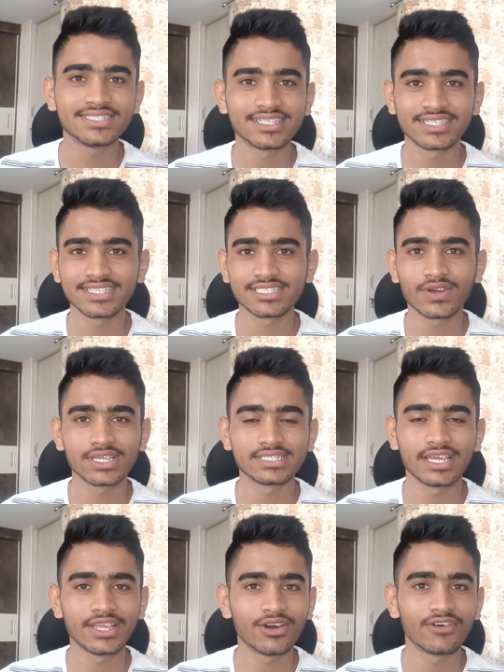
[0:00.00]
is Darshan S Gowda
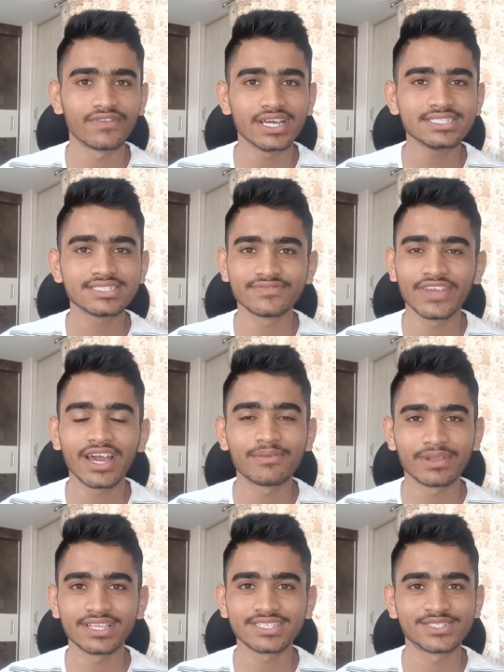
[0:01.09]
signing off guys. We are
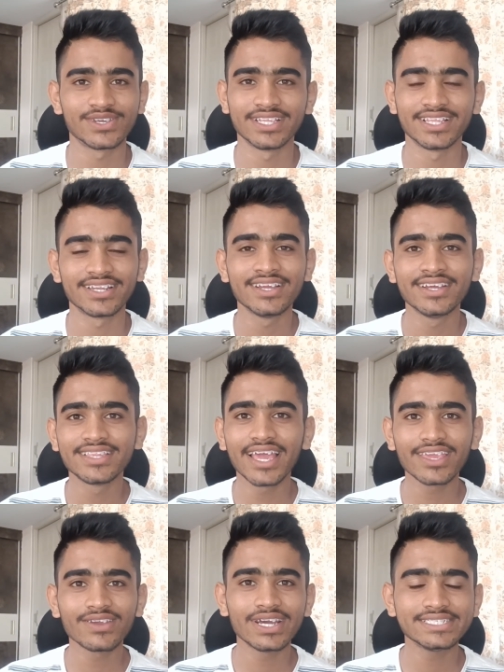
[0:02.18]
brothers together.
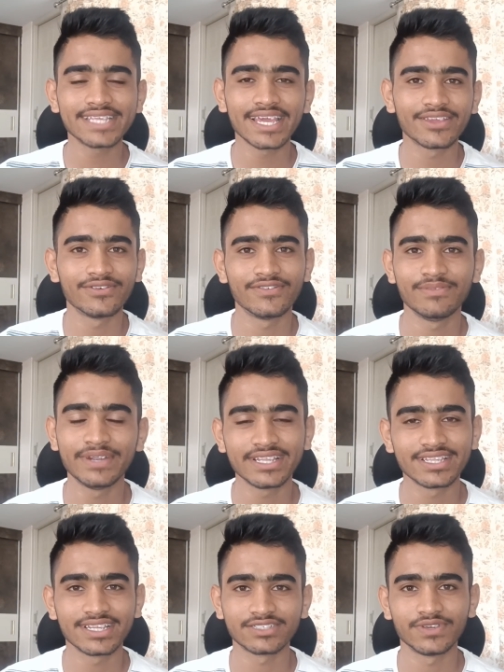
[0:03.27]
Thank you guys. Thank you. We'll meet
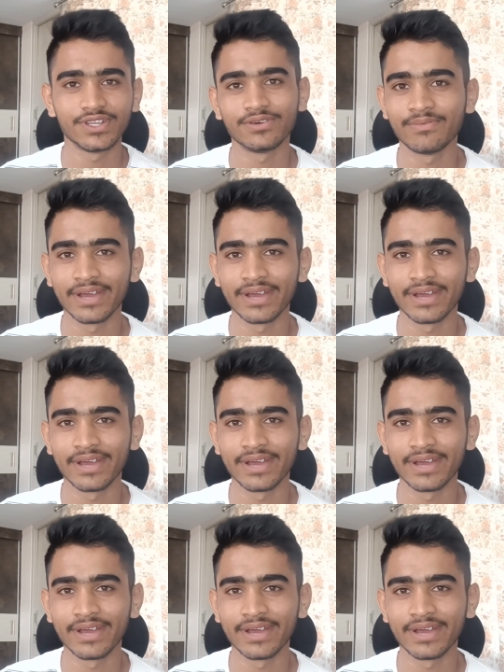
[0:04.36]
in the next video.